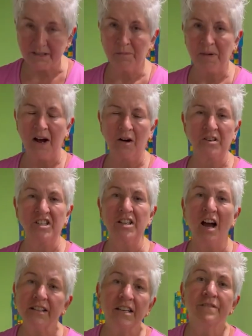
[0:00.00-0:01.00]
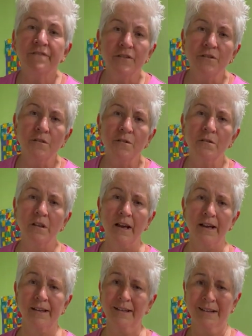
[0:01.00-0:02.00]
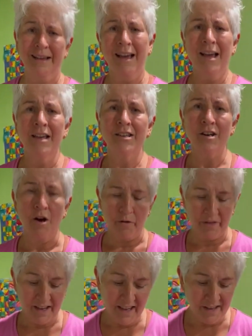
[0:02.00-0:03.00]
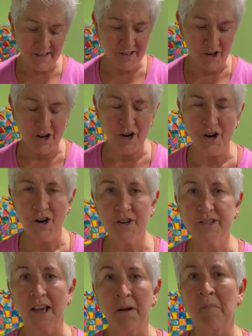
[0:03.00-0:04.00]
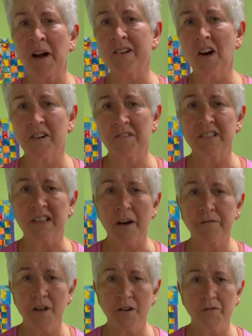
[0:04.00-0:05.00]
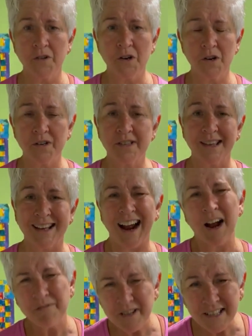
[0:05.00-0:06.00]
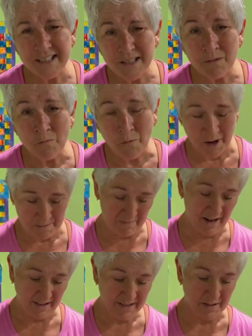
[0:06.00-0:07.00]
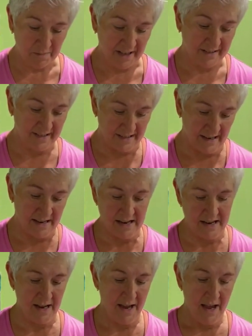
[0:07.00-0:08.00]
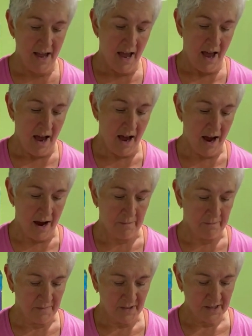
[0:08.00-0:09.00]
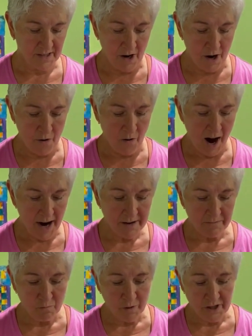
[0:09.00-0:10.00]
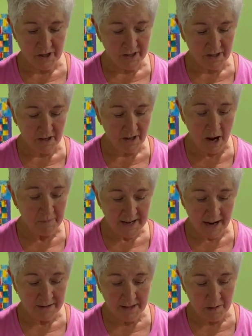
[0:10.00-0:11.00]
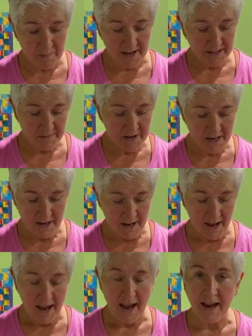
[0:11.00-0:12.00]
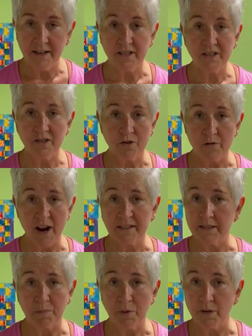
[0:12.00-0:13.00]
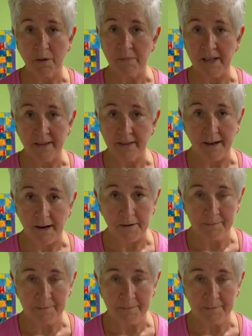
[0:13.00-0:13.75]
about yucky food like, you know, the gizzards and my daughter's leftovers that I really didn't want next to my sink. So I would just come down to the basement and just directly put them in there.